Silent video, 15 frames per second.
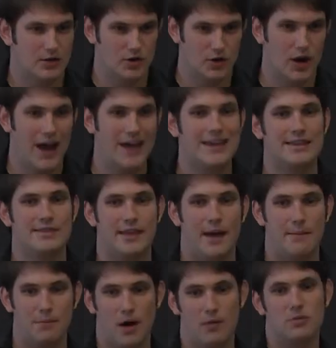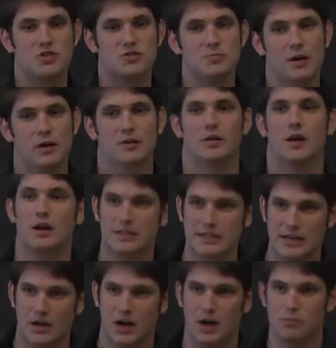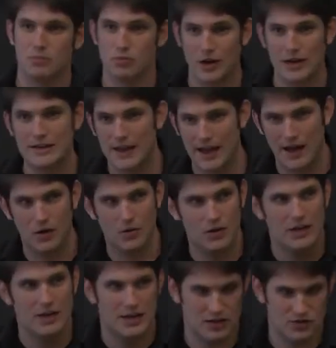Could I hit that publish button on GitHub right now